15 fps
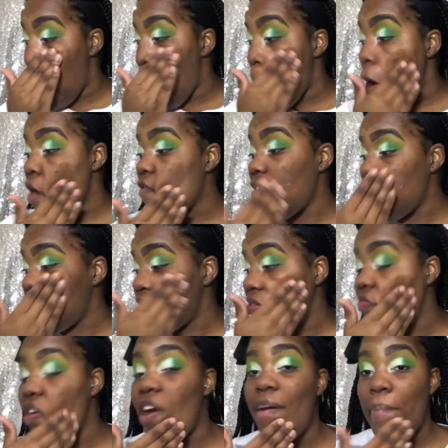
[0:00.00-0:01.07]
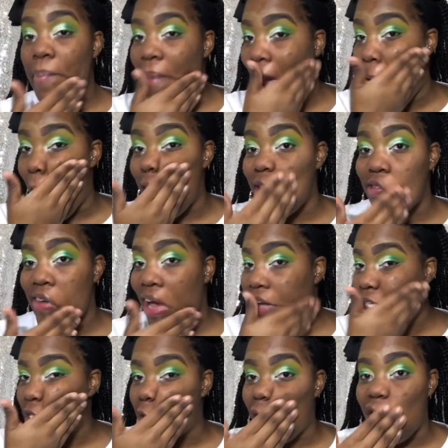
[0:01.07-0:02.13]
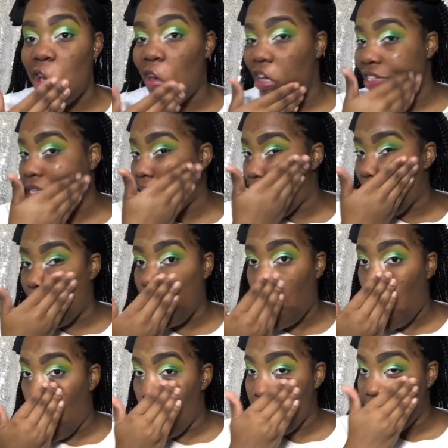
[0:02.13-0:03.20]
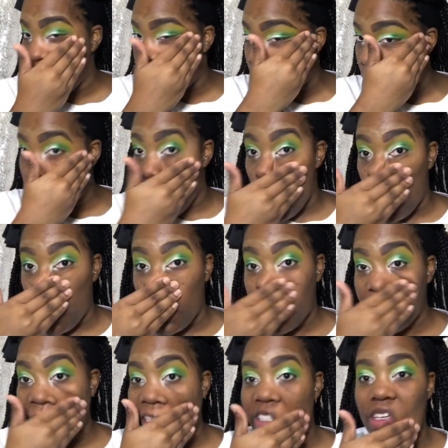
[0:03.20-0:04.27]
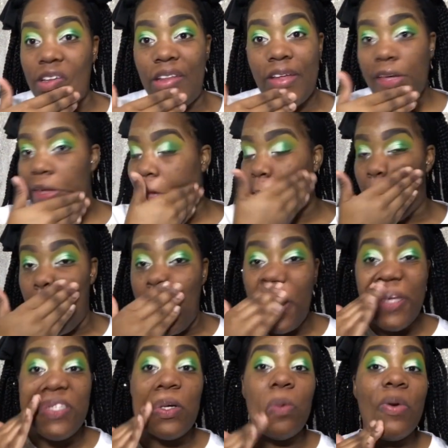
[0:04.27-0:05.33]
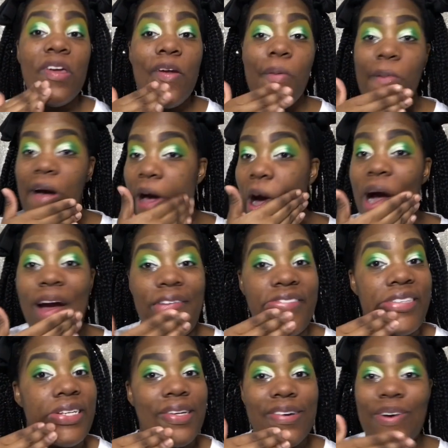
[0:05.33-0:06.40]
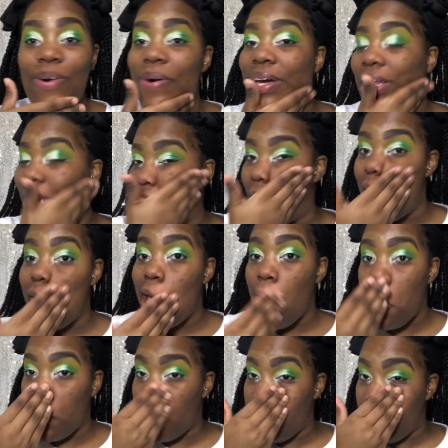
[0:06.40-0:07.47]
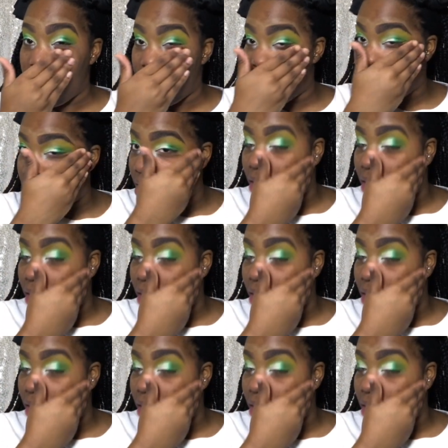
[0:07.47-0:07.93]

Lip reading: face is very matte. It's not shiny. It's not like oily or greasy looking. So we don't want ours to look oily and greasy looking.